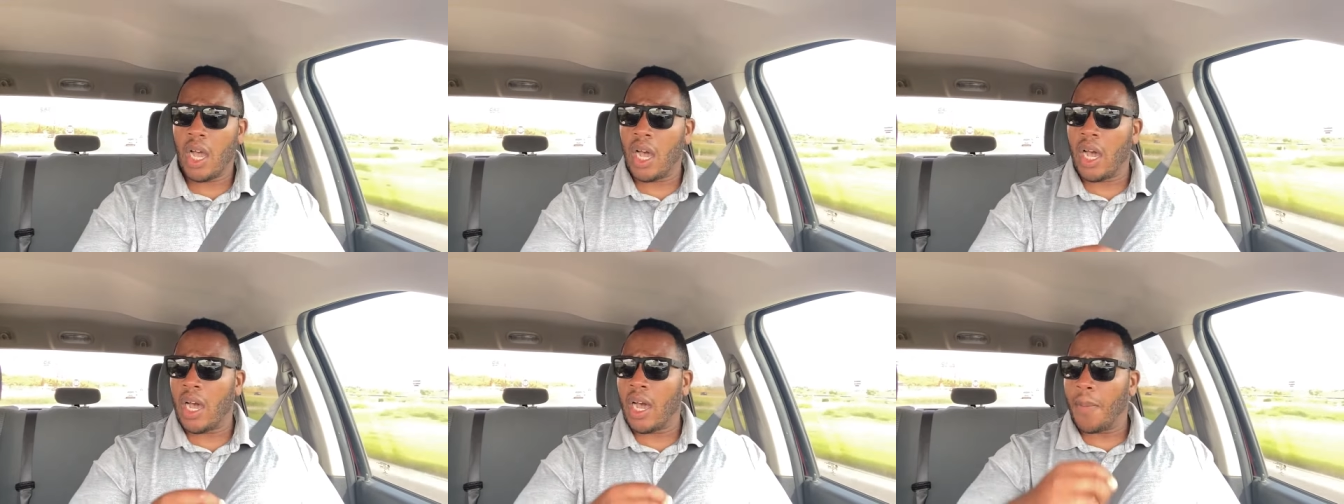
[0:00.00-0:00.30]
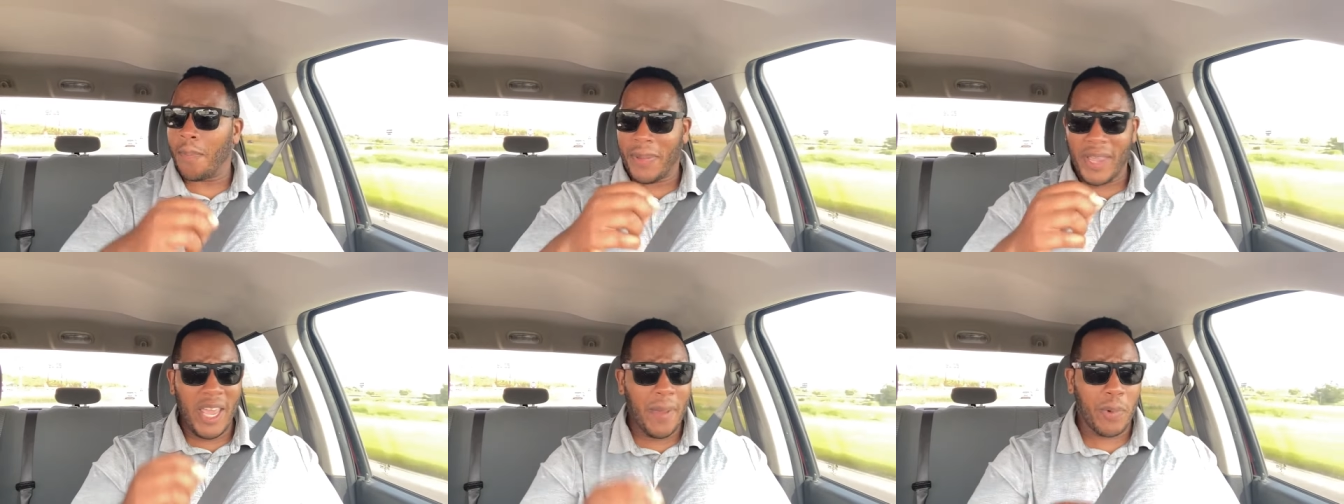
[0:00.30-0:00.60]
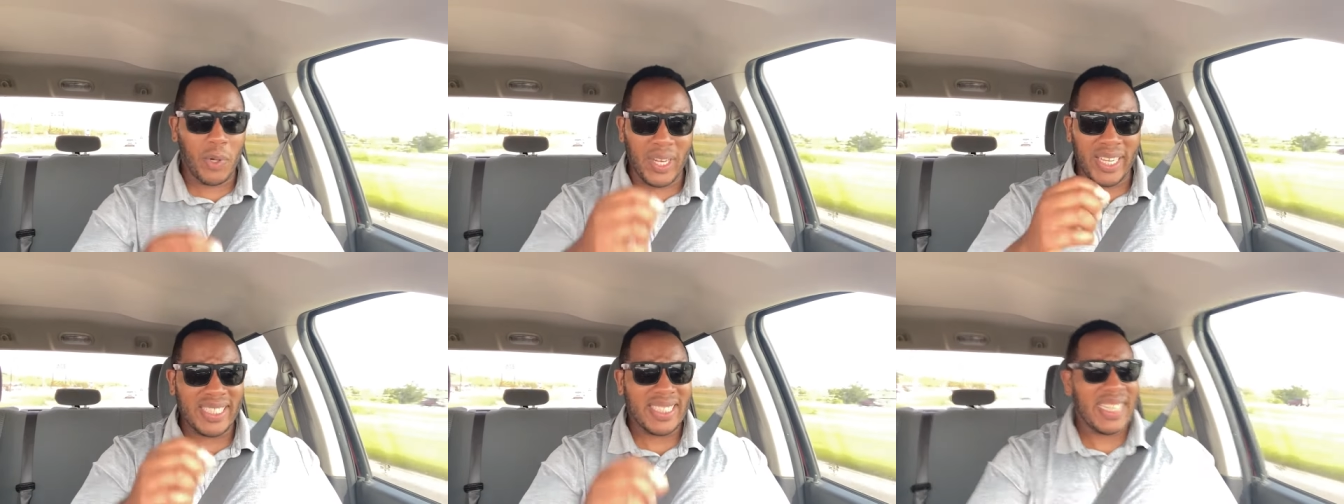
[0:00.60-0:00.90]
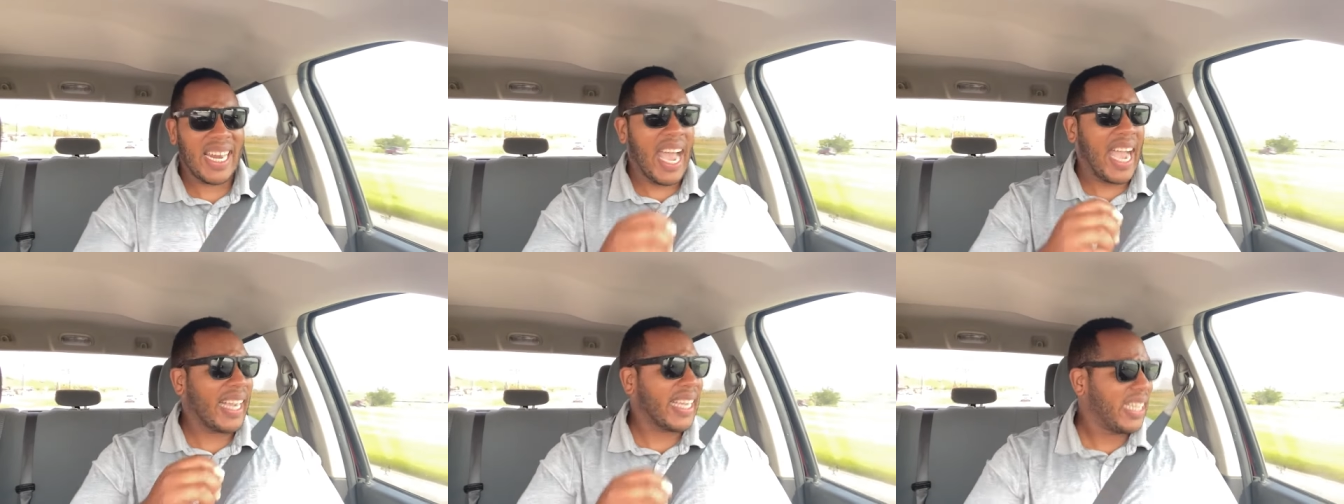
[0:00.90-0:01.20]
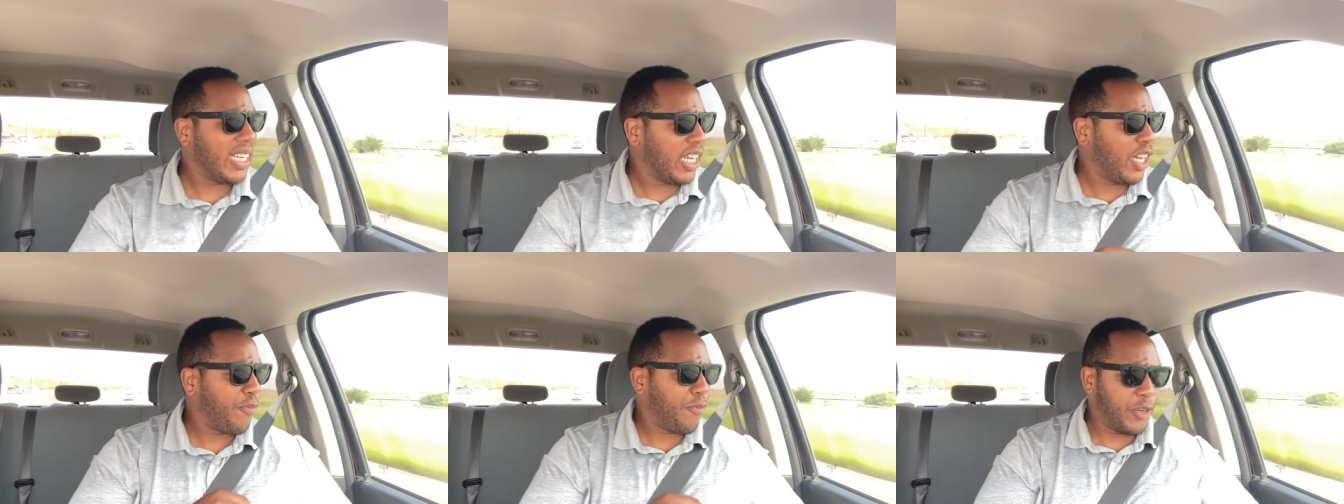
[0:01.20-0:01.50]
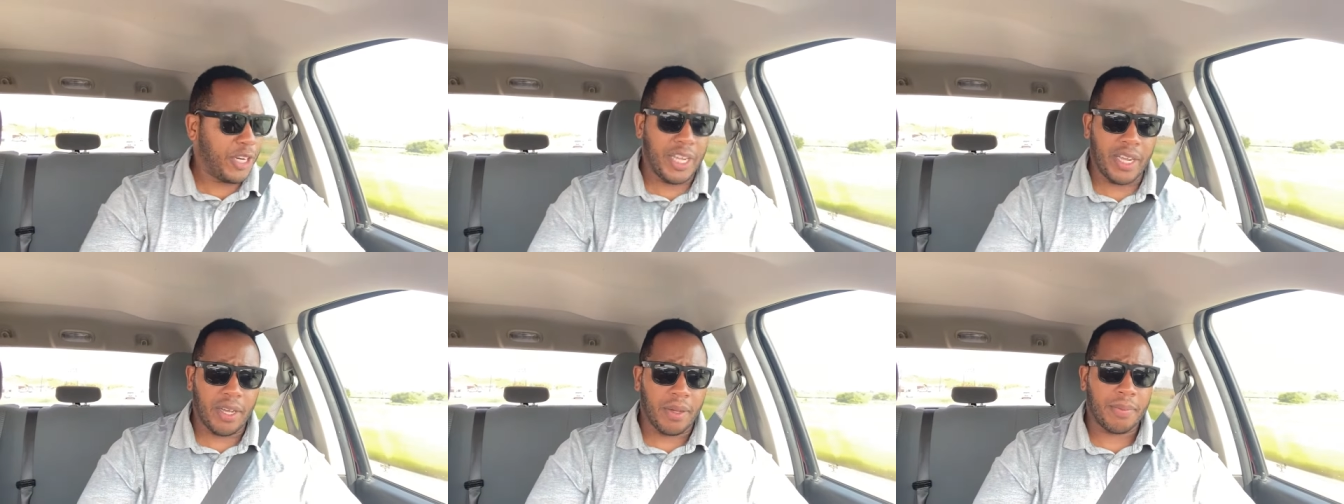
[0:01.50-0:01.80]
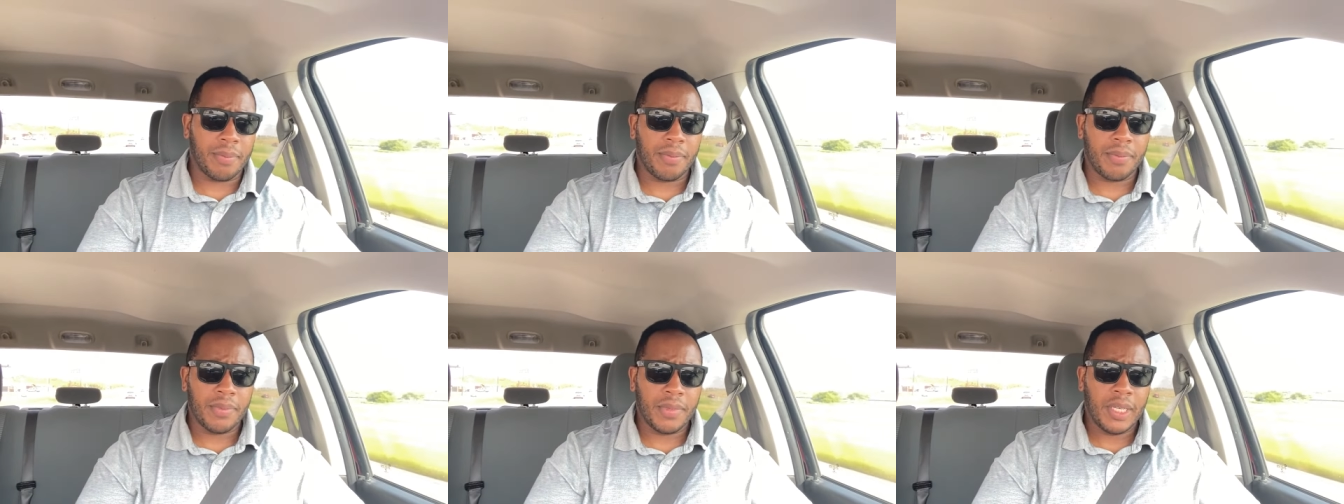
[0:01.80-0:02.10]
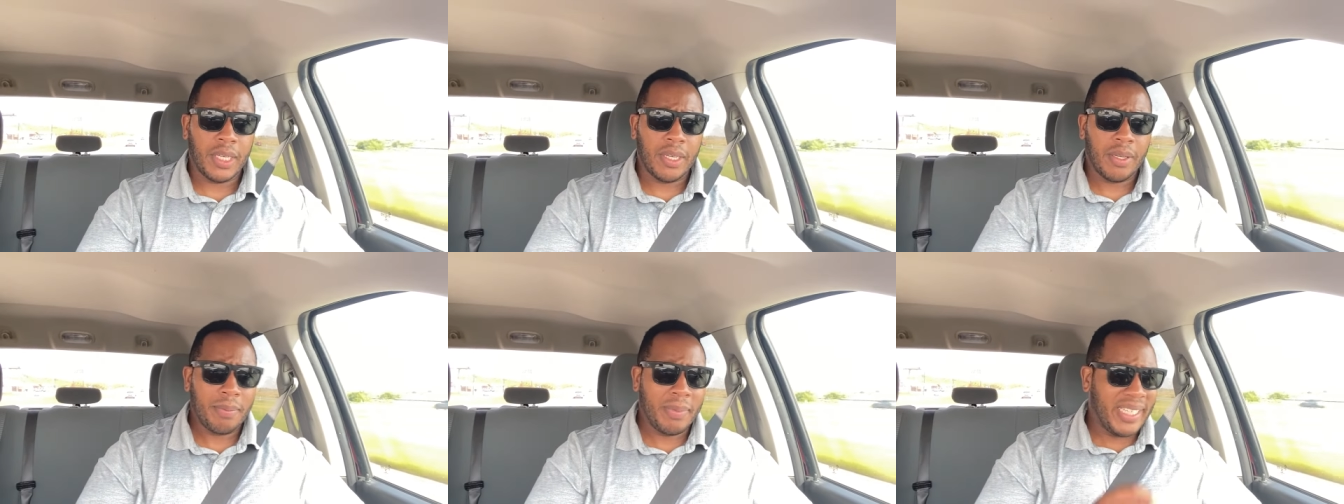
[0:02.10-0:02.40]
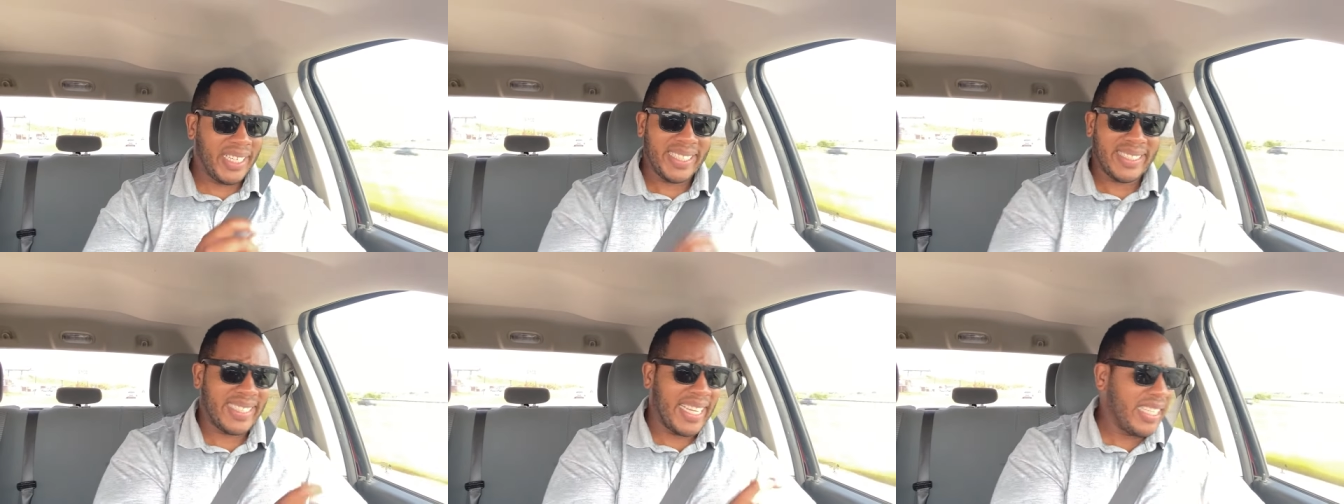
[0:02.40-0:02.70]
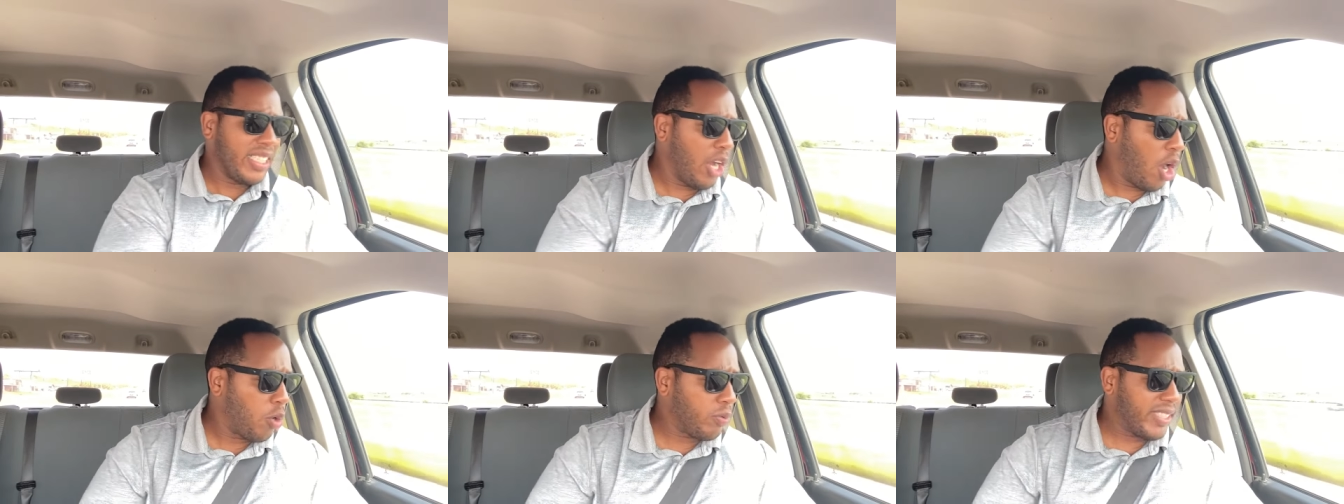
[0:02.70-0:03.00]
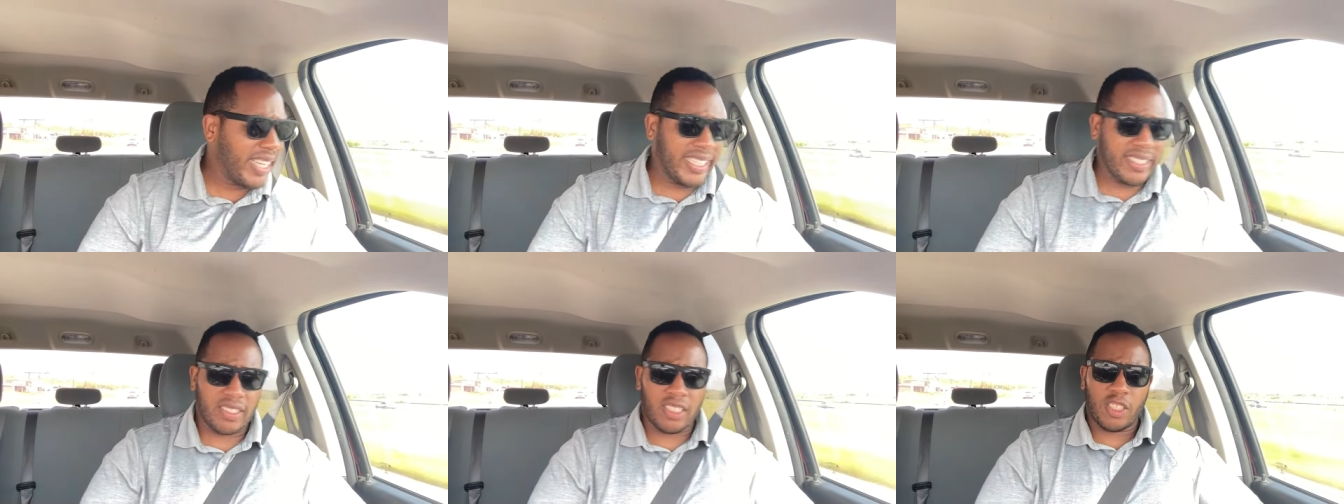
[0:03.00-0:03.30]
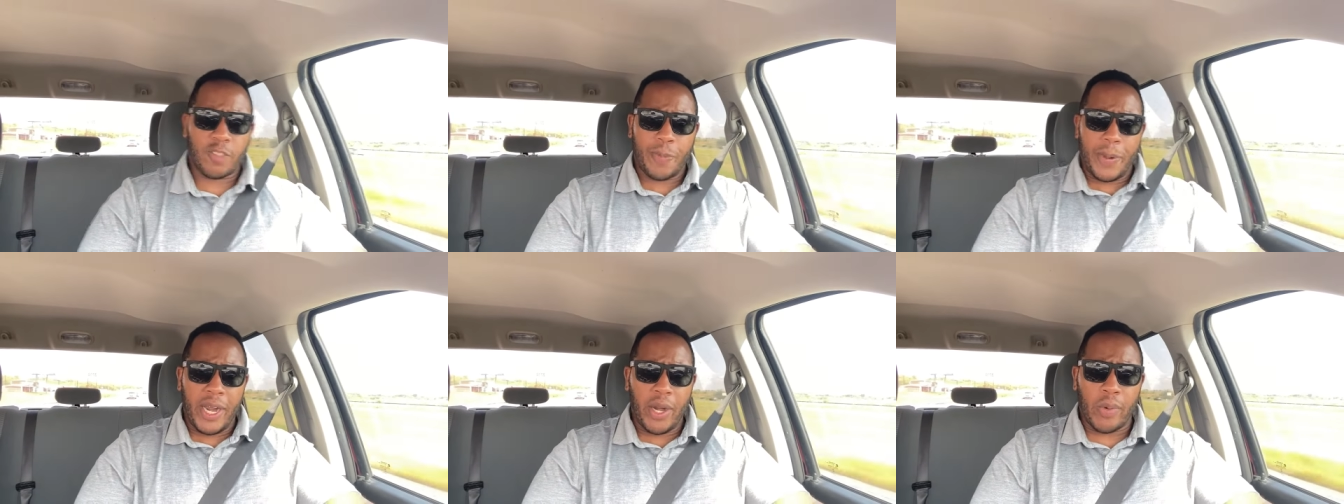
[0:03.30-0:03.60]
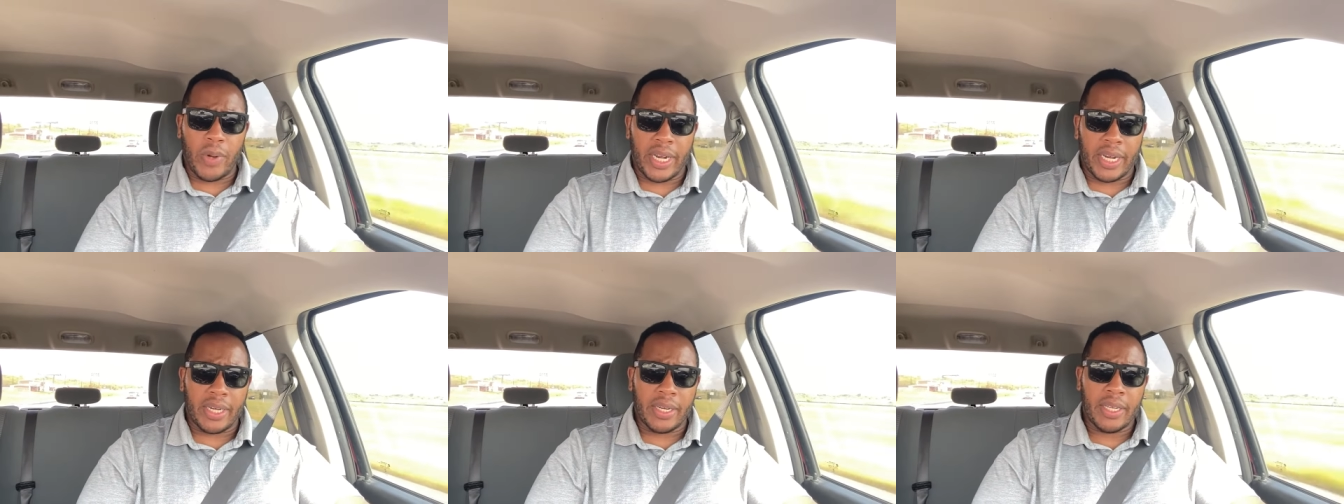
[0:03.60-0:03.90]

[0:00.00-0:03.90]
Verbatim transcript: uh, people that's not good for them because they don't test the spirit.